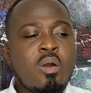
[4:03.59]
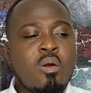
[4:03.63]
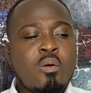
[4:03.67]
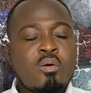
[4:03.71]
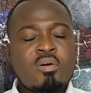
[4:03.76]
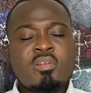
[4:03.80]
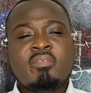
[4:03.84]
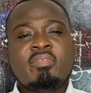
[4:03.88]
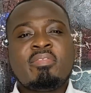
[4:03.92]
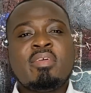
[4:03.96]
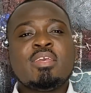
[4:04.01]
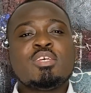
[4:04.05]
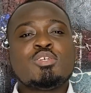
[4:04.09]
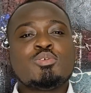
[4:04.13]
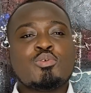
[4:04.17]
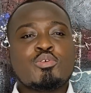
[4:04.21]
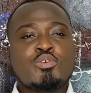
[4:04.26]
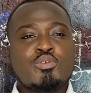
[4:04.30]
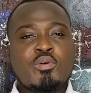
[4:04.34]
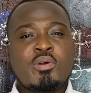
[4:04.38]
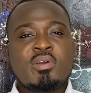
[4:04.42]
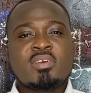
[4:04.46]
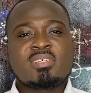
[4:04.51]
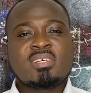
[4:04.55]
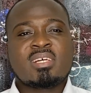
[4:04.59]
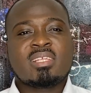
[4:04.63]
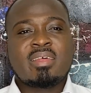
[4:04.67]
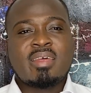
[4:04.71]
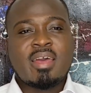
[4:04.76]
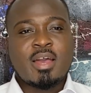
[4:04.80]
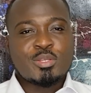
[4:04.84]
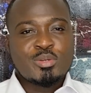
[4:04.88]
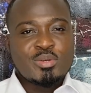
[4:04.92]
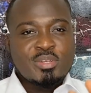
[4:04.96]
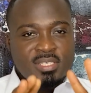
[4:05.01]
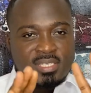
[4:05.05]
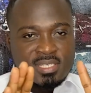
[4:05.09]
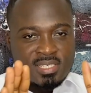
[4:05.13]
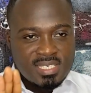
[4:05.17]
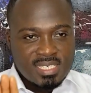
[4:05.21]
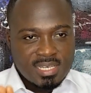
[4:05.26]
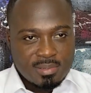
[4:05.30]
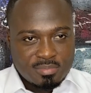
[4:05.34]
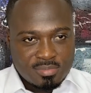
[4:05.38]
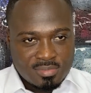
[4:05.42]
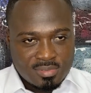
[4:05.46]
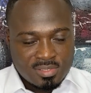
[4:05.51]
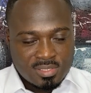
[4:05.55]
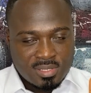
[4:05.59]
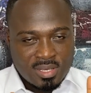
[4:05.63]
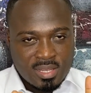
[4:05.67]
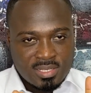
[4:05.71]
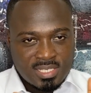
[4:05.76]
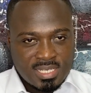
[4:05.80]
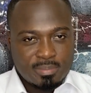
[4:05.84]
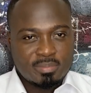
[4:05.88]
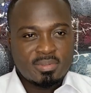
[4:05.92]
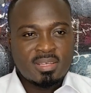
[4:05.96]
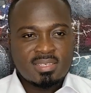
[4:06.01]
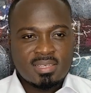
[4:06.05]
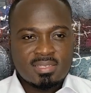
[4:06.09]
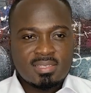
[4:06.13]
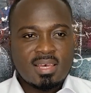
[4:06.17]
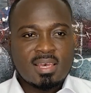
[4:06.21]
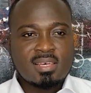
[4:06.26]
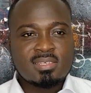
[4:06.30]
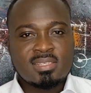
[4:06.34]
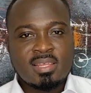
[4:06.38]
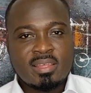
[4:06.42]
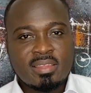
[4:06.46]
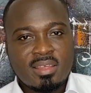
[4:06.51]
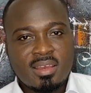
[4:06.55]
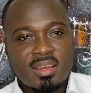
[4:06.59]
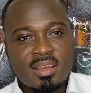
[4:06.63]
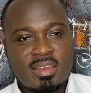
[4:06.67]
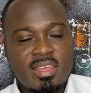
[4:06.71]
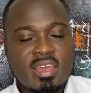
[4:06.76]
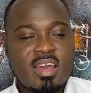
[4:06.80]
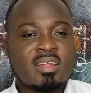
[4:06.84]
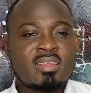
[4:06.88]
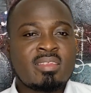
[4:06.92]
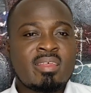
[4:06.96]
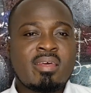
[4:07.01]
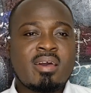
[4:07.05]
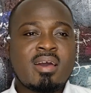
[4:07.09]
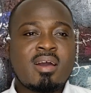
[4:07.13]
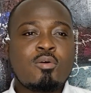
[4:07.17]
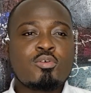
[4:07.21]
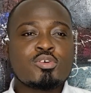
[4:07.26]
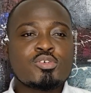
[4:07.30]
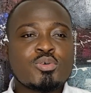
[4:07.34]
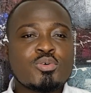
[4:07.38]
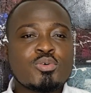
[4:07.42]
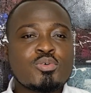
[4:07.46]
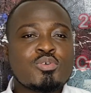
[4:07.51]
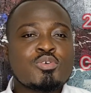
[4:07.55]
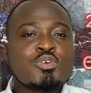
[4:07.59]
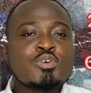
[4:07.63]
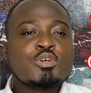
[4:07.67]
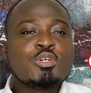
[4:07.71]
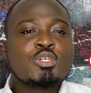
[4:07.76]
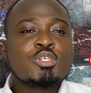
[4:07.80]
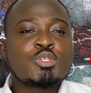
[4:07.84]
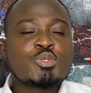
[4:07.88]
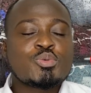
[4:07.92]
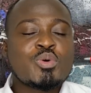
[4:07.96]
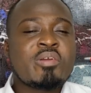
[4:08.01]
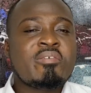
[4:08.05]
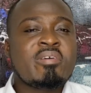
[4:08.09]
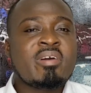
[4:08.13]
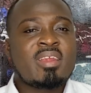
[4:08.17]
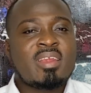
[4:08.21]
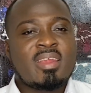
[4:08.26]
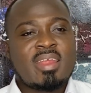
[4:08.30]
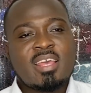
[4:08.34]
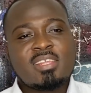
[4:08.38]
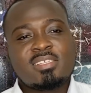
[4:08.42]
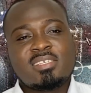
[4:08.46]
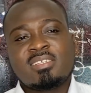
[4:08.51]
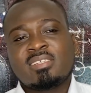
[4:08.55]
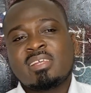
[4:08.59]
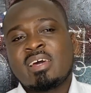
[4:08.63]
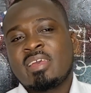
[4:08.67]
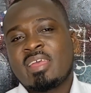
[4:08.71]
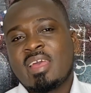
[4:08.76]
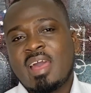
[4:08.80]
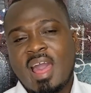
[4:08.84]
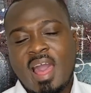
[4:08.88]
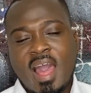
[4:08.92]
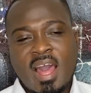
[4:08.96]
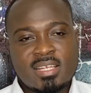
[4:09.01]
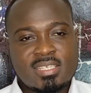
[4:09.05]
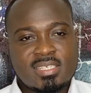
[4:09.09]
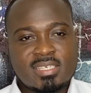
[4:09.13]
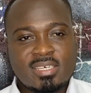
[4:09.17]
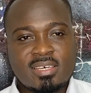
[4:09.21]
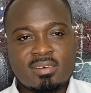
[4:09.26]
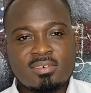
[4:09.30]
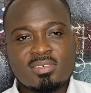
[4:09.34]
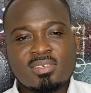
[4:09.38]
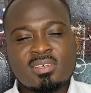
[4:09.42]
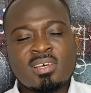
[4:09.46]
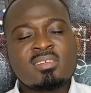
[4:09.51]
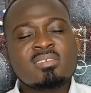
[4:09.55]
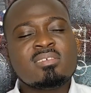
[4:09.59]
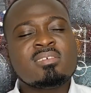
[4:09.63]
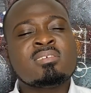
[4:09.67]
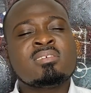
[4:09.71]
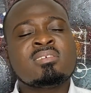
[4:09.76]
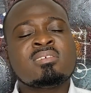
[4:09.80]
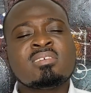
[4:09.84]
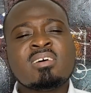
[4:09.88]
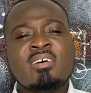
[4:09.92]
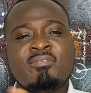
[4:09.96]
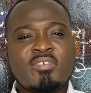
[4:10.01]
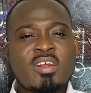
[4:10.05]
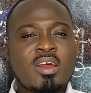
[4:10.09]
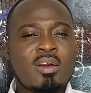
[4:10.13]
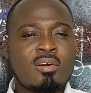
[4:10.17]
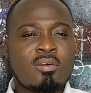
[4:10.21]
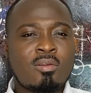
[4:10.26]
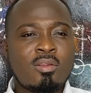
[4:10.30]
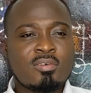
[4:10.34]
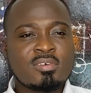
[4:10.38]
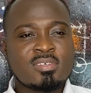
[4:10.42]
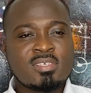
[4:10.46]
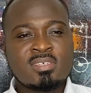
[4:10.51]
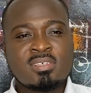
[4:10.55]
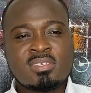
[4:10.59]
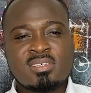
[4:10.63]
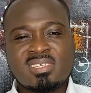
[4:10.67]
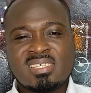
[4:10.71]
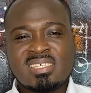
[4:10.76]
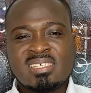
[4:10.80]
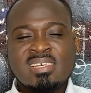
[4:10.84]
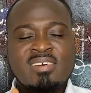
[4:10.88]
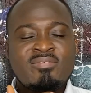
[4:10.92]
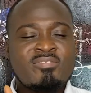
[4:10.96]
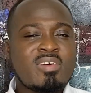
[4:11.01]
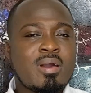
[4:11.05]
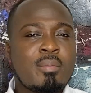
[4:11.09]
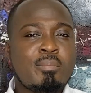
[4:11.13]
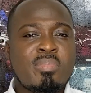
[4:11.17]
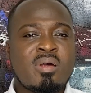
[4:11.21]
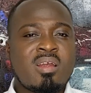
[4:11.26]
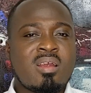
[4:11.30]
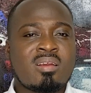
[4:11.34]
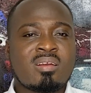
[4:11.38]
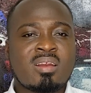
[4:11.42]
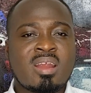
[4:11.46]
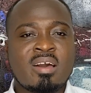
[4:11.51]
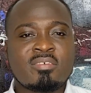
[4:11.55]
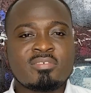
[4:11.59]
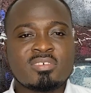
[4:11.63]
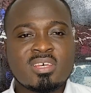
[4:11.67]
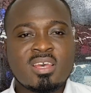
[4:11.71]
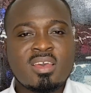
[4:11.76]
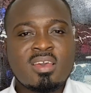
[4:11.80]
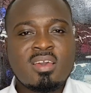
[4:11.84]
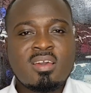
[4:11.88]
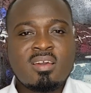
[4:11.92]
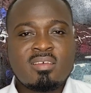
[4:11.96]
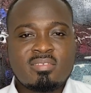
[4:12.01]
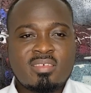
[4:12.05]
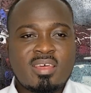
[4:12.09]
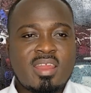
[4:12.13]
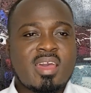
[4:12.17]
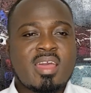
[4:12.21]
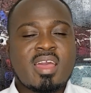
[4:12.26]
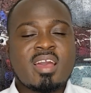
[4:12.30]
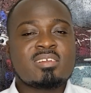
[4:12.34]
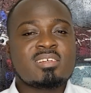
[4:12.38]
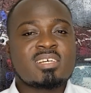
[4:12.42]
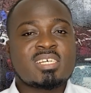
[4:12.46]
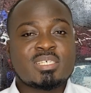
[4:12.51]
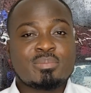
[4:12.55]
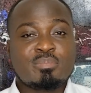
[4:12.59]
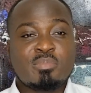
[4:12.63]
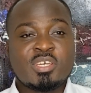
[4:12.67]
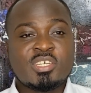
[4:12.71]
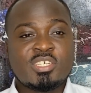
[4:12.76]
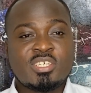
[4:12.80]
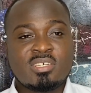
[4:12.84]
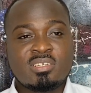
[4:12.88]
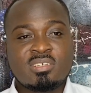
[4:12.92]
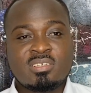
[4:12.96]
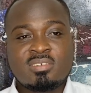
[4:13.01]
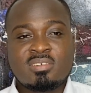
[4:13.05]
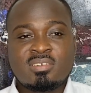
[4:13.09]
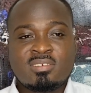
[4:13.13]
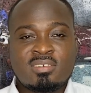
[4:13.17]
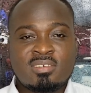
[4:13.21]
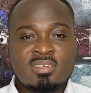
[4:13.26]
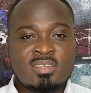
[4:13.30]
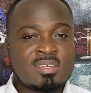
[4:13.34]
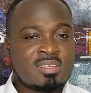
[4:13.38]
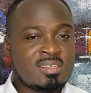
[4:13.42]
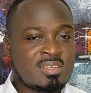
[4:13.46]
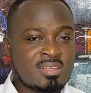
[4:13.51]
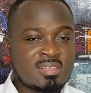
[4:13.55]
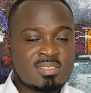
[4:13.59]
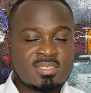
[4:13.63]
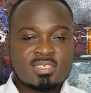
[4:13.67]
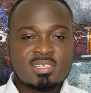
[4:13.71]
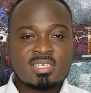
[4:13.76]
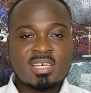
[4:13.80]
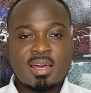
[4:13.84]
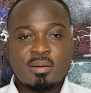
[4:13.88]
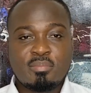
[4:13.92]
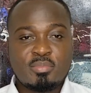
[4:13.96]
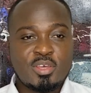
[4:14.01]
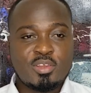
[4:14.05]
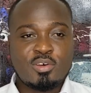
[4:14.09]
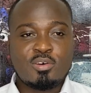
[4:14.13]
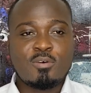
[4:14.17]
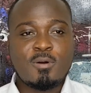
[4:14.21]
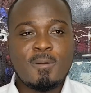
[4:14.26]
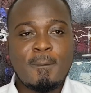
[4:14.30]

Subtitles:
One of the things you will know is that there are 26 chapters, as I stated earlier. There are also 299 articles and several clauses, several paragraphs that I can just mention that some.